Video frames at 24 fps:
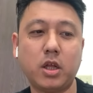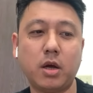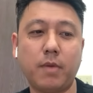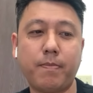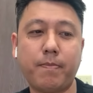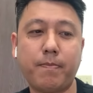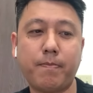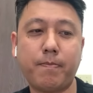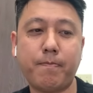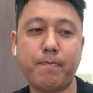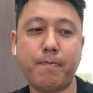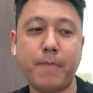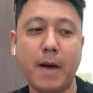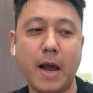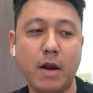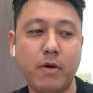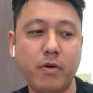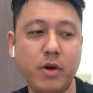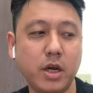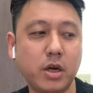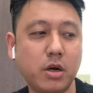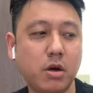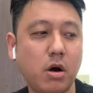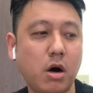the
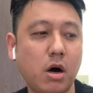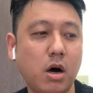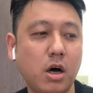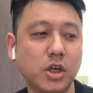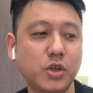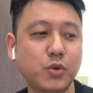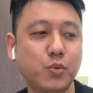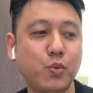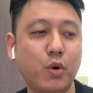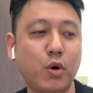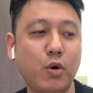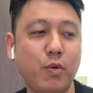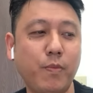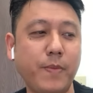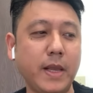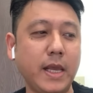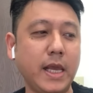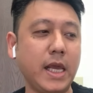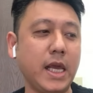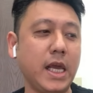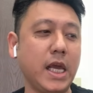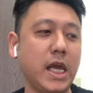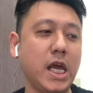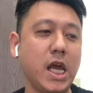battery cost will
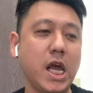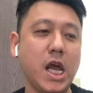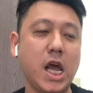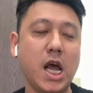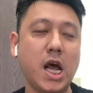be